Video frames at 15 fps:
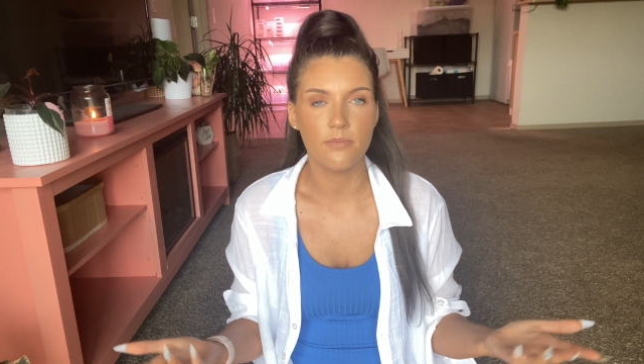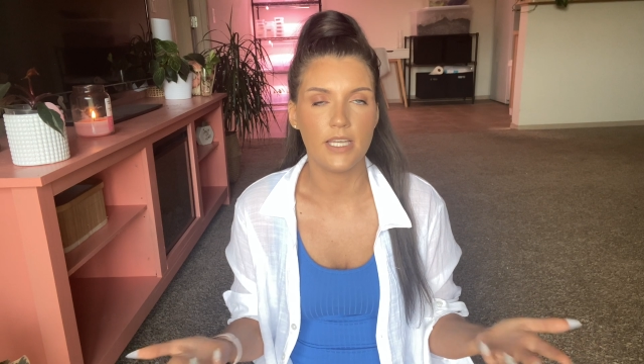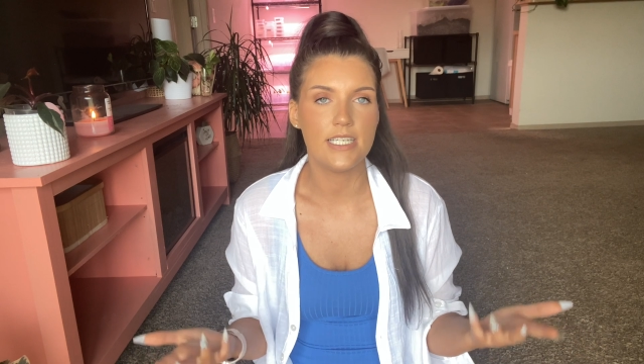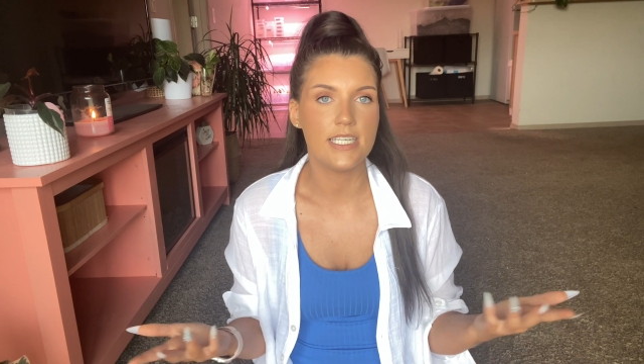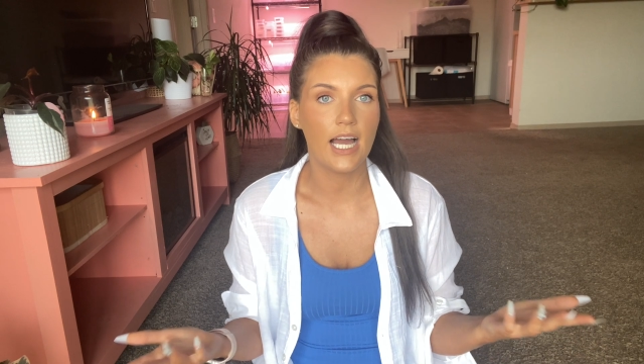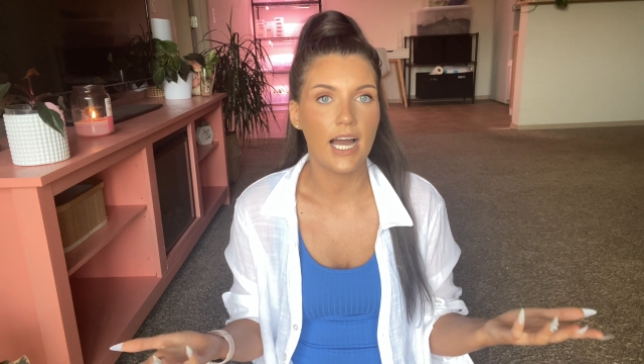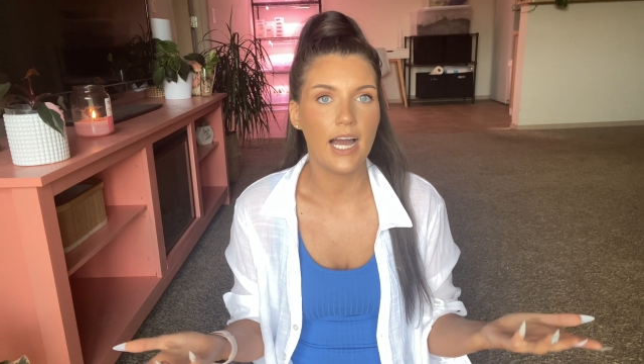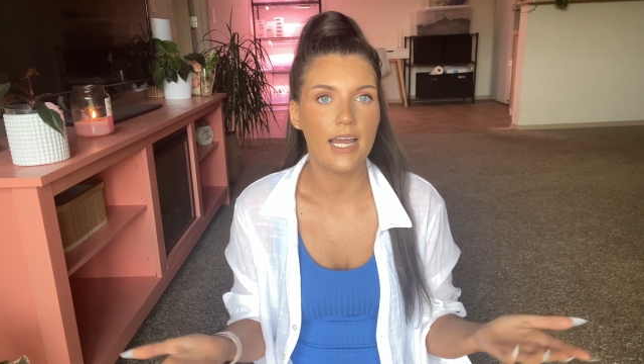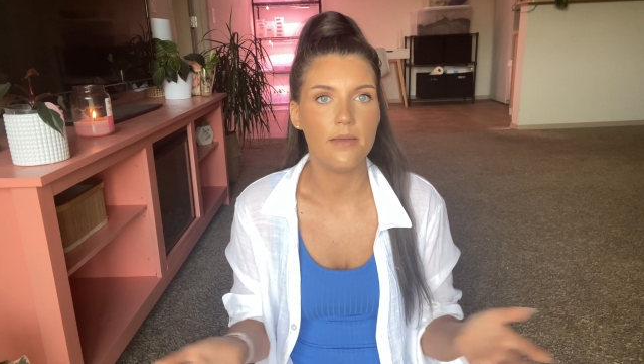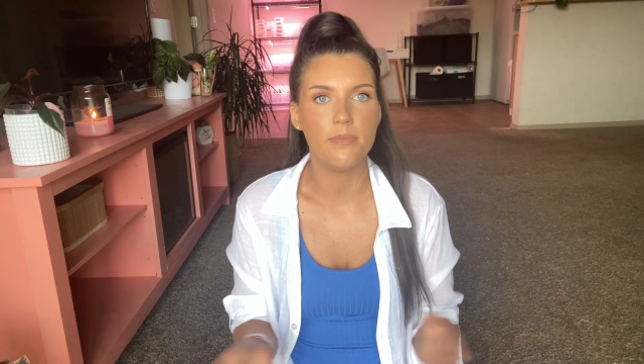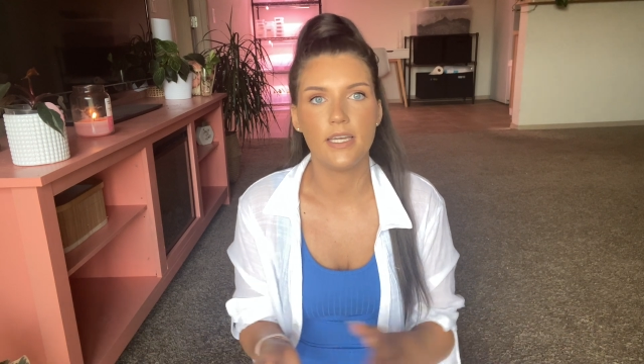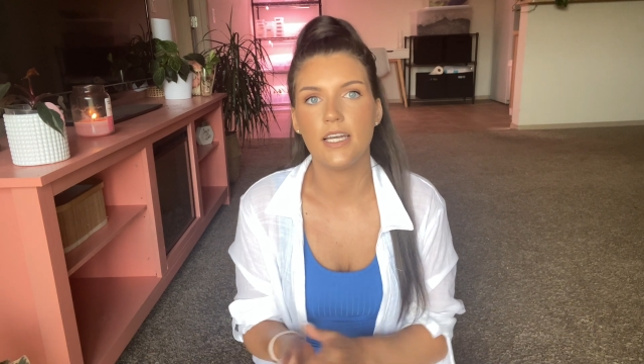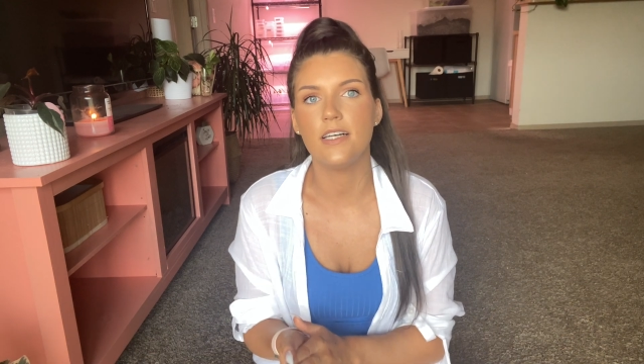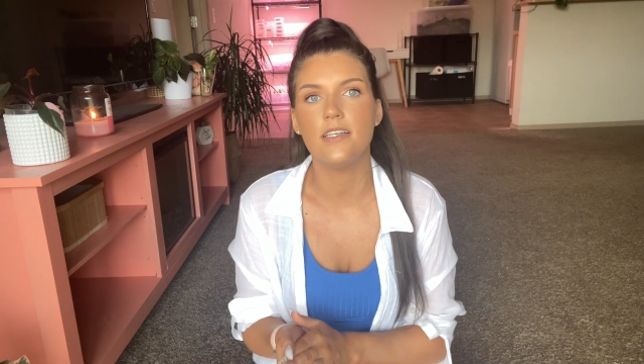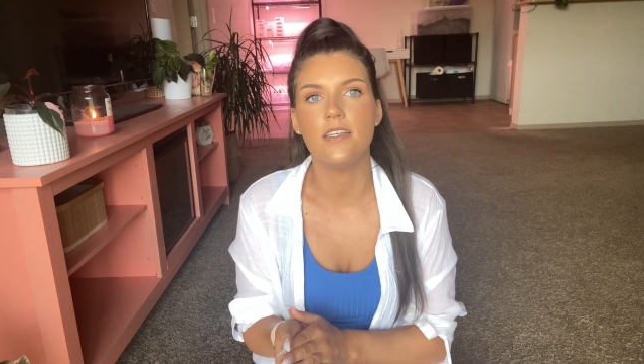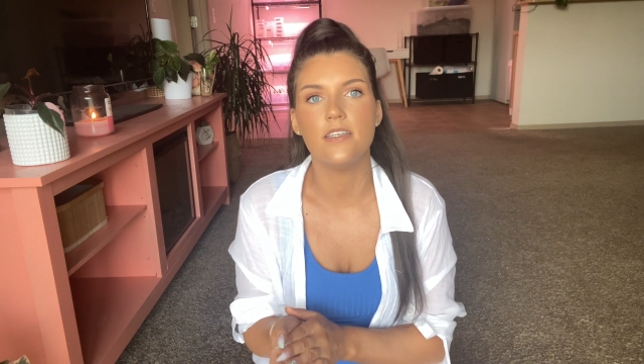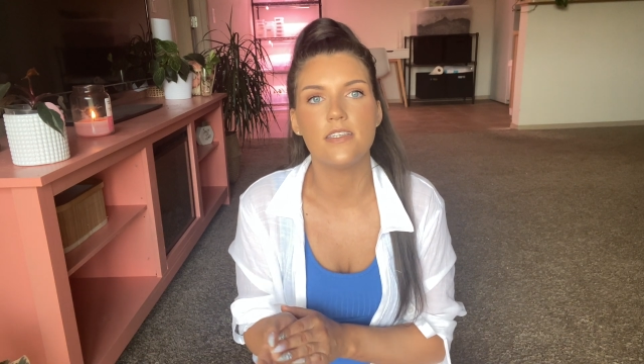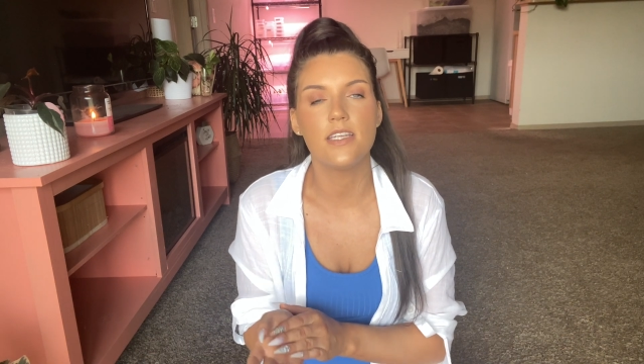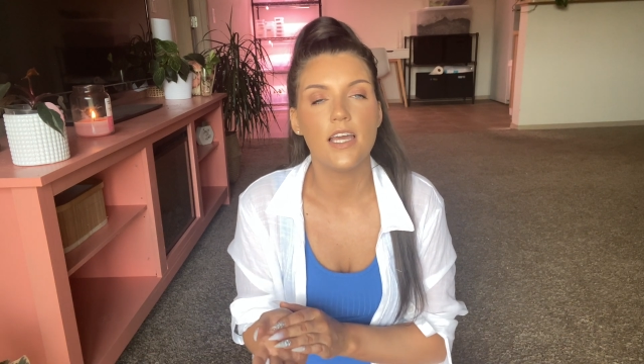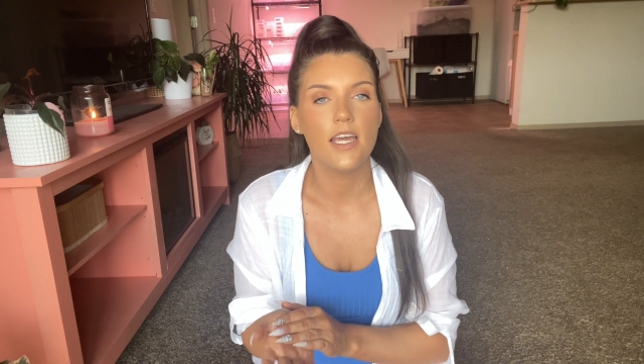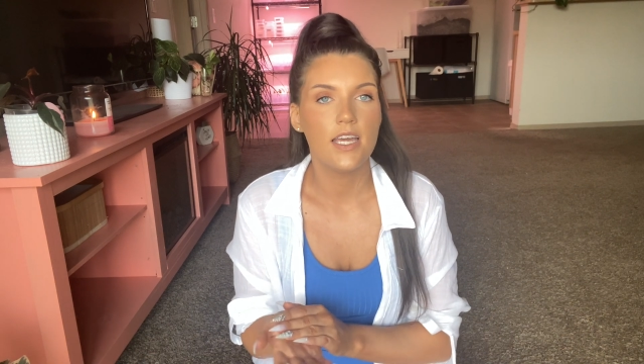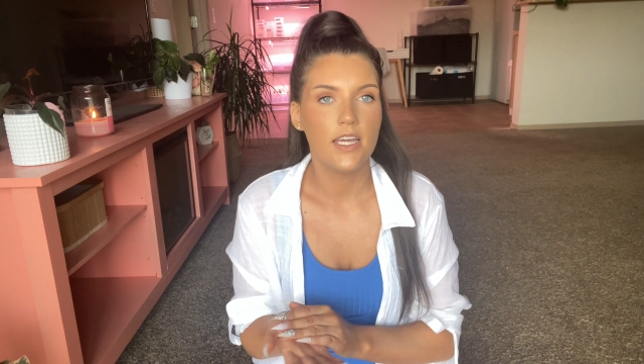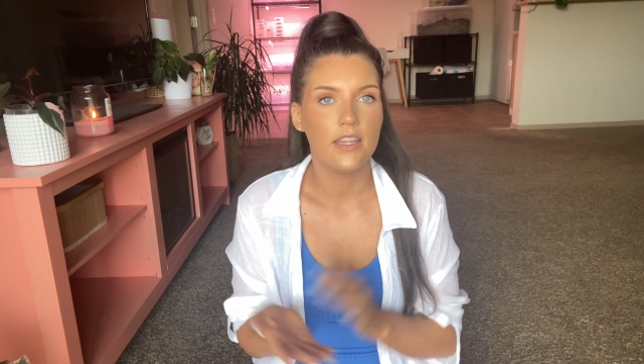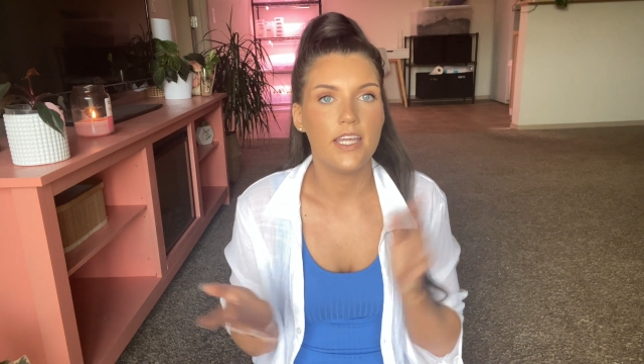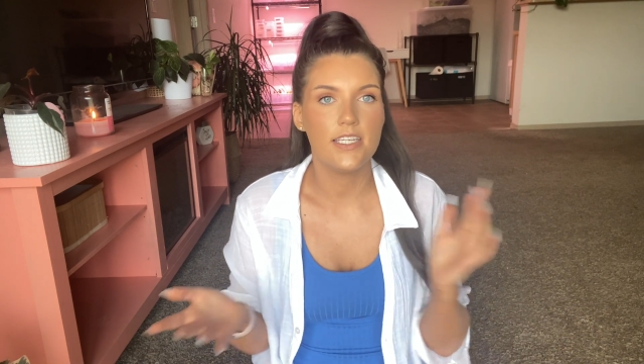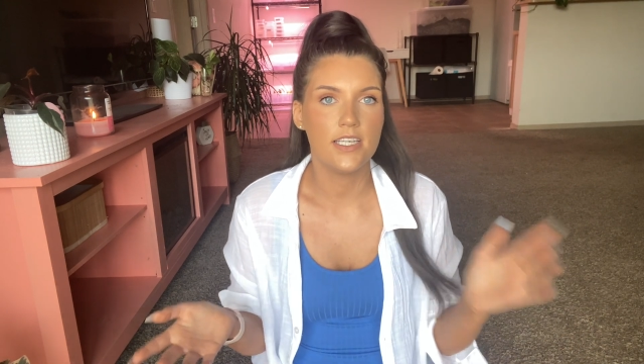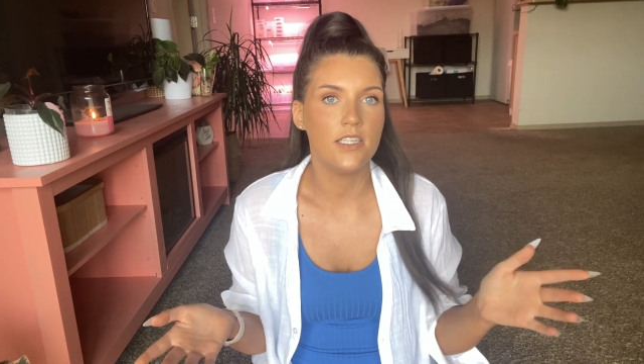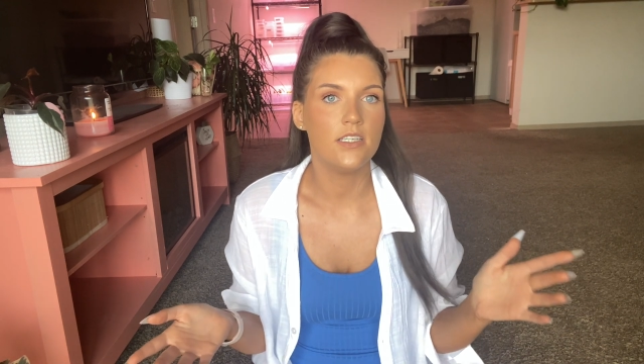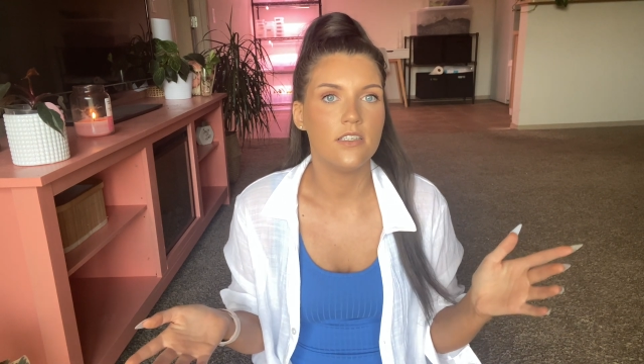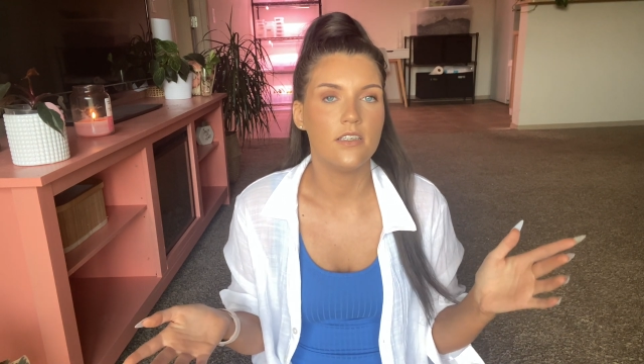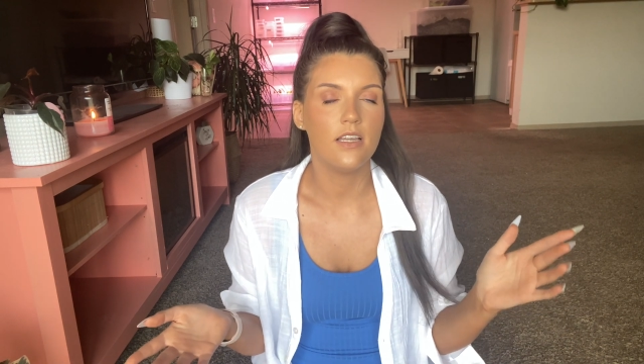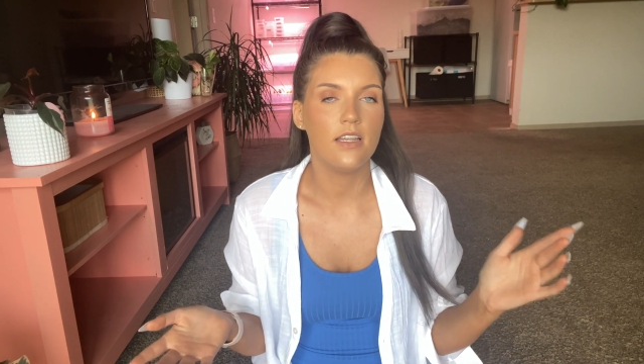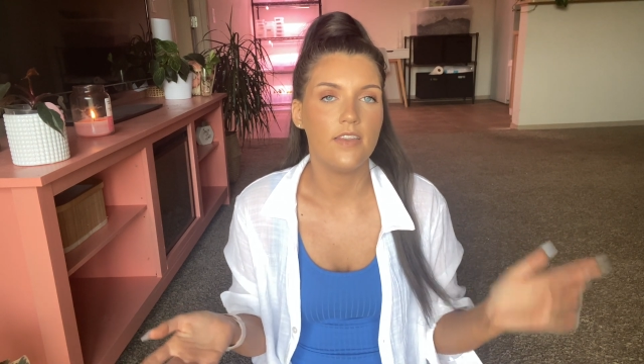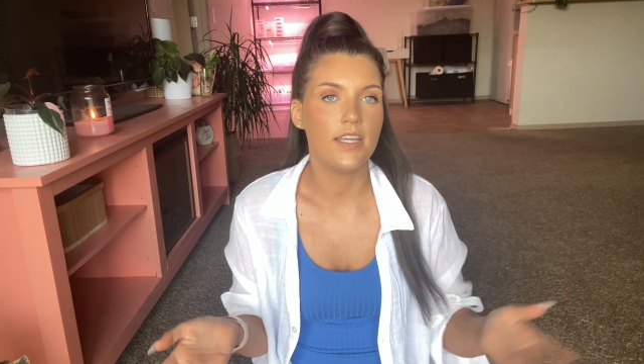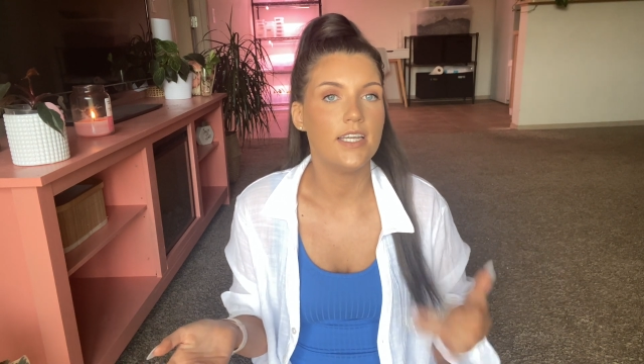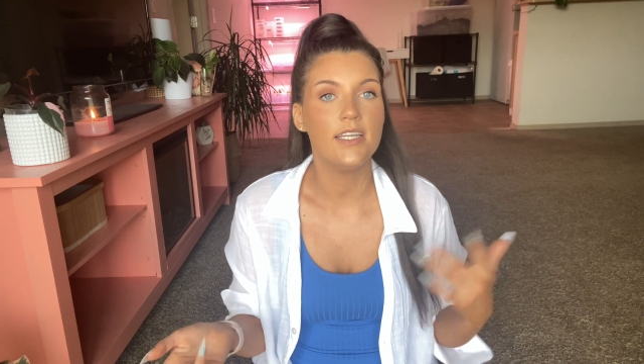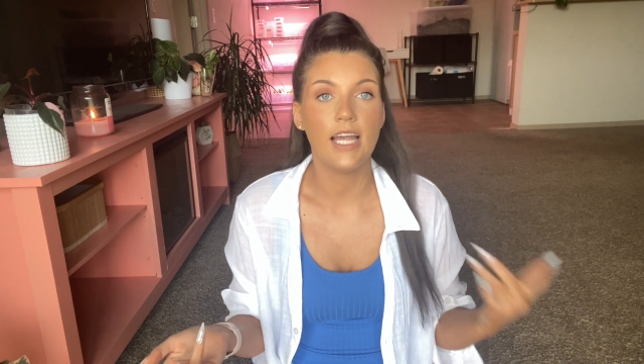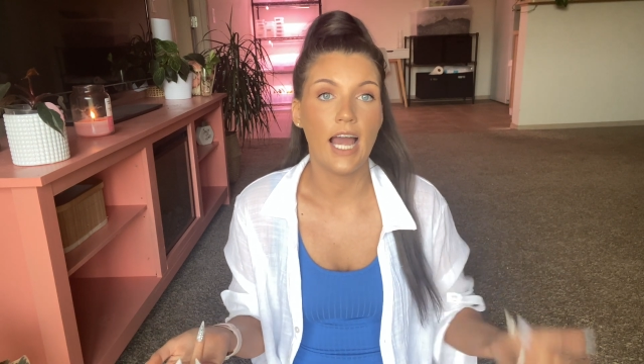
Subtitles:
they die because they didn't